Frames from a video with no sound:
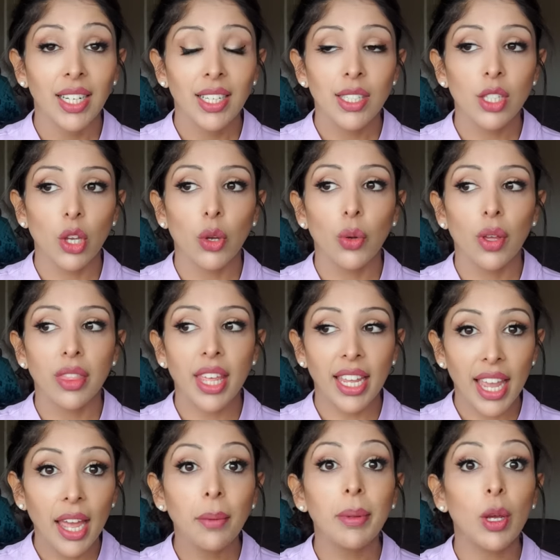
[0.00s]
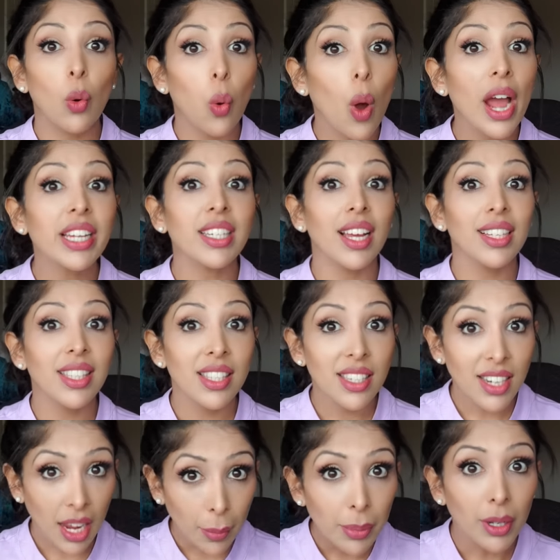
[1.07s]
So they can be quite
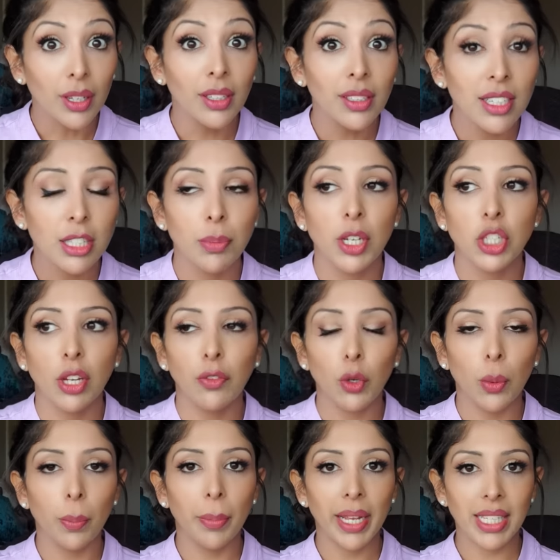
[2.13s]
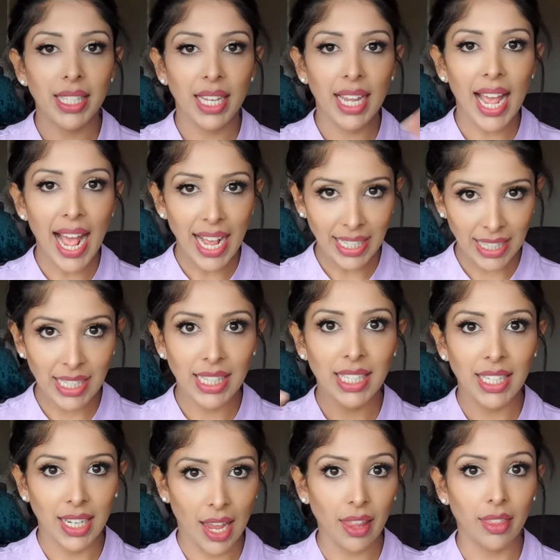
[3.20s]
unstable, especially if you're mixing acids
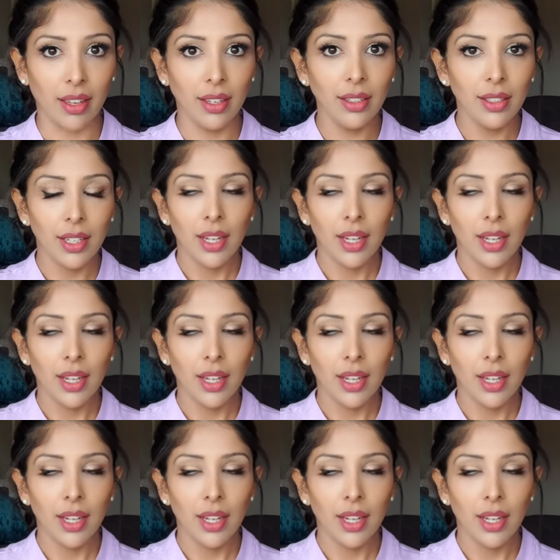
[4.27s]
together.